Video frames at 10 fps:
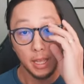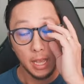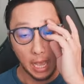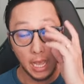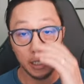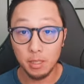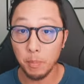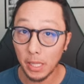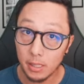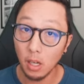And
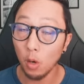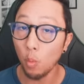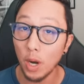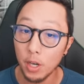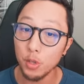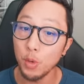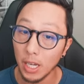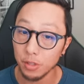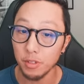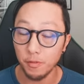depending on where you
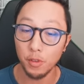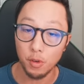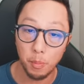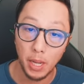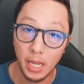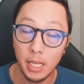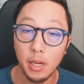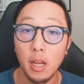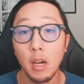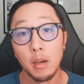actually feel your pain,
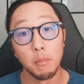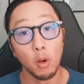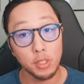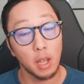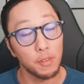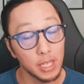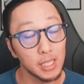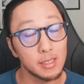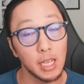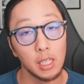most often it
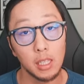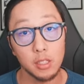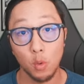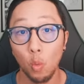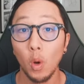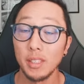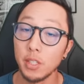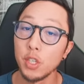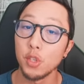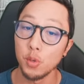can tell us what
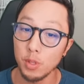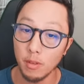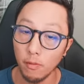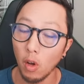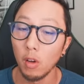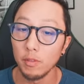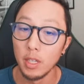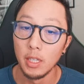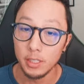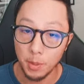tissue is involved.
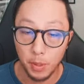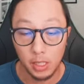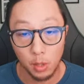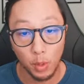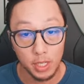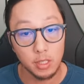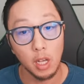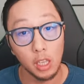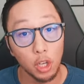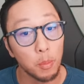Typically when it's a
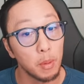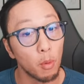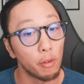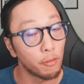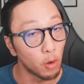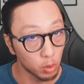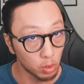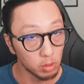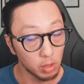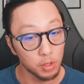little bit more
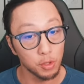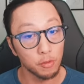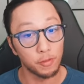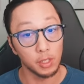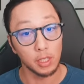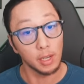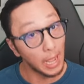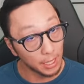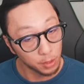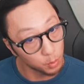focal or you feel it
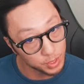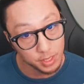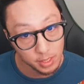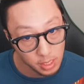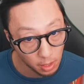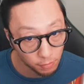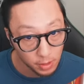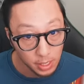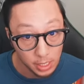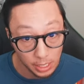at the wrist itself,
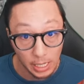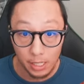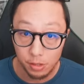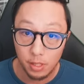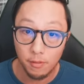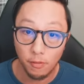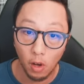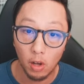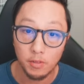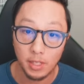it actually
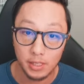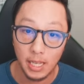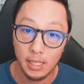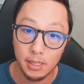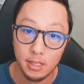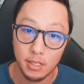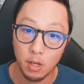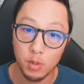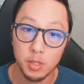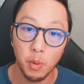involves the tendons that are
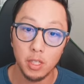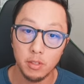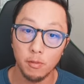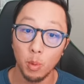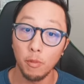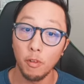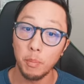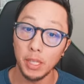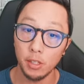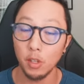responsible for
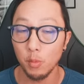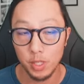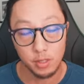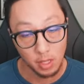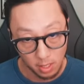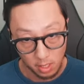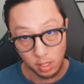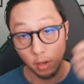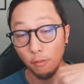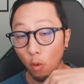bending your wrist
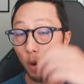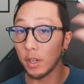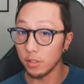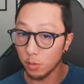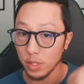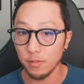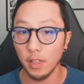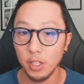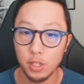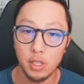forward into wrist
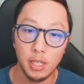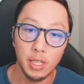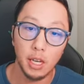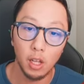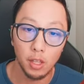flexion. And then on the